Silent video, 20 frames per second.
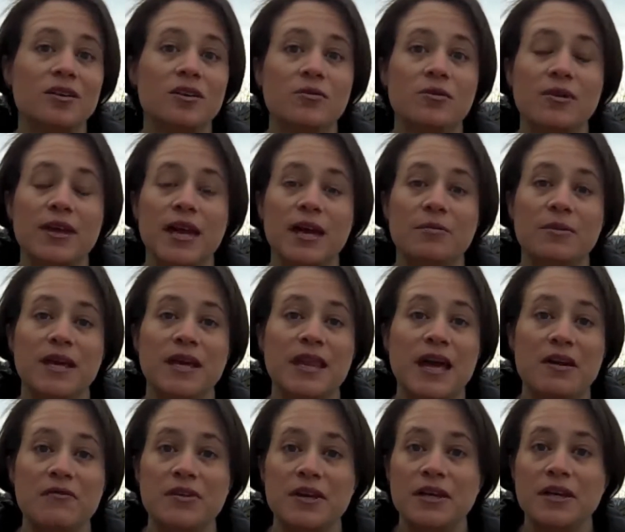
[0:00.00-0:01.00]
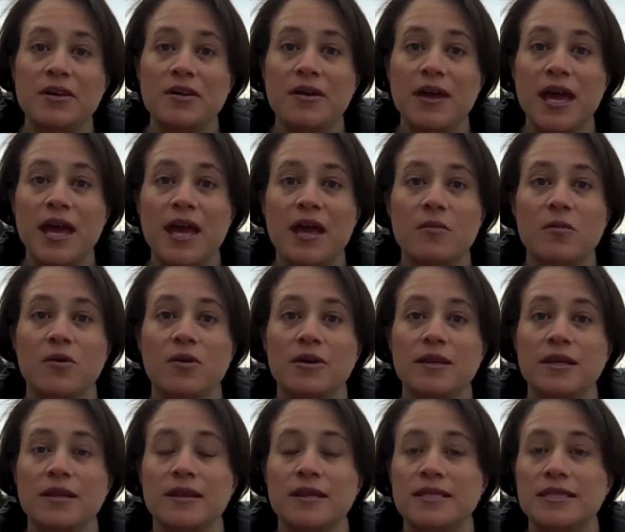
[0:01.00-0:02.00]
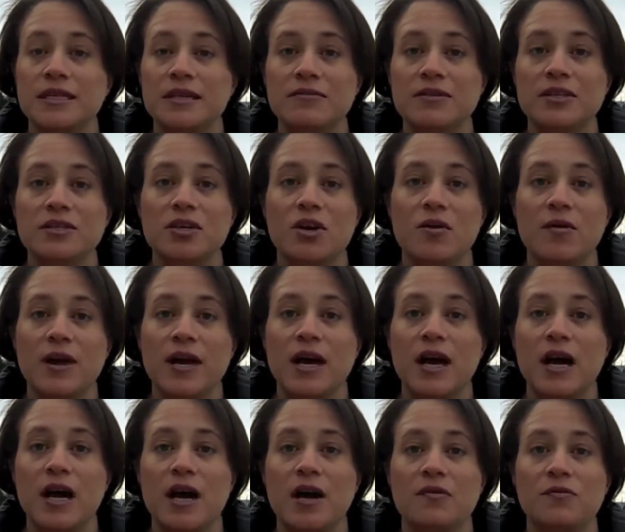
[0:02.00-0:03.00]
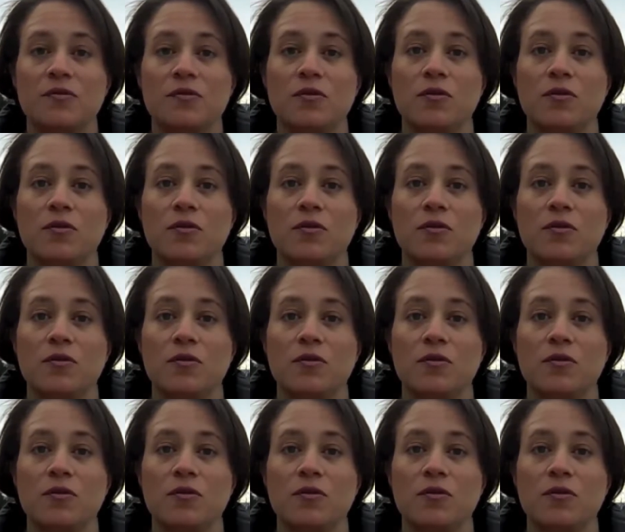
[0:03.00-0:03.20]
oh, you can't play that video game, or the TV's going off,